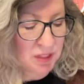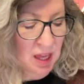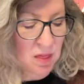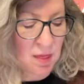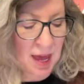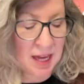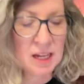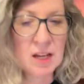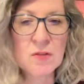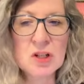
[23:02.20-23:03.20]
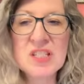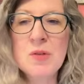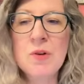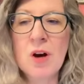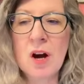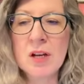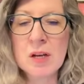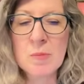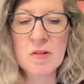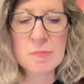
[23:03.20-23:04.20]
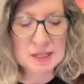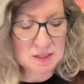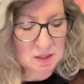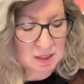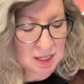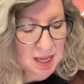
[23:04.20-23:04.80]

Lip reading: that converts to an odd number of pixels.